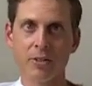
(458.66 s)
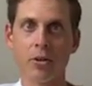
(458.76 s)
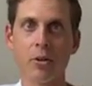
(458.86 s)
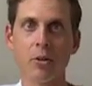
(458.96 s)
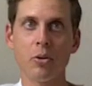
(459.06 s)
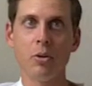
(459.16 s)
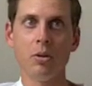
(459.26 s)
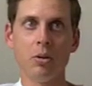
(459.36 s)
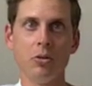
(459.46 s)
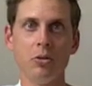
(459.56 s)
So
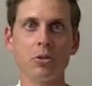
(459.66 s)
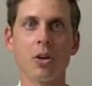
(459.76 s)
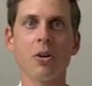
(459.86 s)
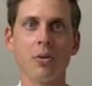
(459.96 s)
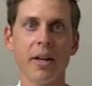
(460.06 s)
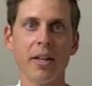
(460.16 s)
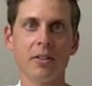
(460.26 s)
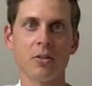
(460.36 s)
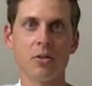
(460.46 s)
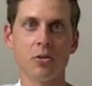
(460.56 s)
you use heart
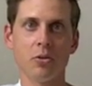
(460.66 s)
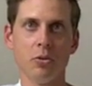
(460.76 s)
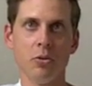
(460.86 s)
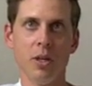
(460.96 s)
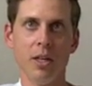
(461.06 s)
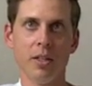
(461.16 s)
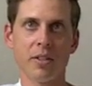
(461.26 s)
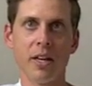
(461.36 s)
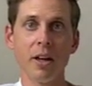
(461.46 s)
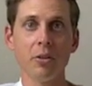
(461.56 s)
rate to
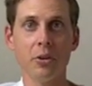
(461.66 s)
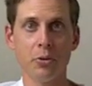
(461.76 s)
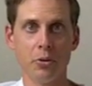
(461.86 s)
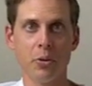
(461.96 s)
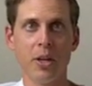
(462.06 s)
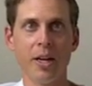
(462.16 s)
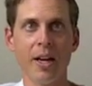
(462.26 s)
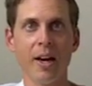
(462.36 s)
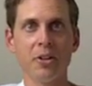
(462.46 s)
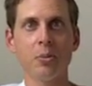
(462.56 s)
tell you
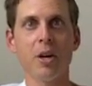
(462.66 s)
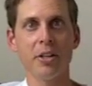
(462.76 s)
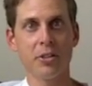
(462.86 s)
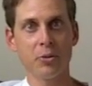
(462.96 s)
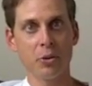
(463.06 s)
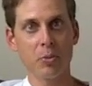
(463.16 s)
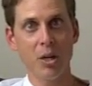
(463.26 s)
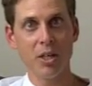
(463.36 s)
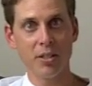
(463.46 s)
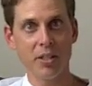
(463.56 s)
how your body's
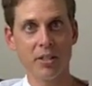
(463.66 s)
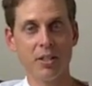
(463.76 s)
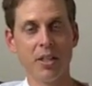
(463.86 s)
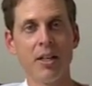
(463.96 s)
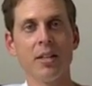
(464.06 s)
responding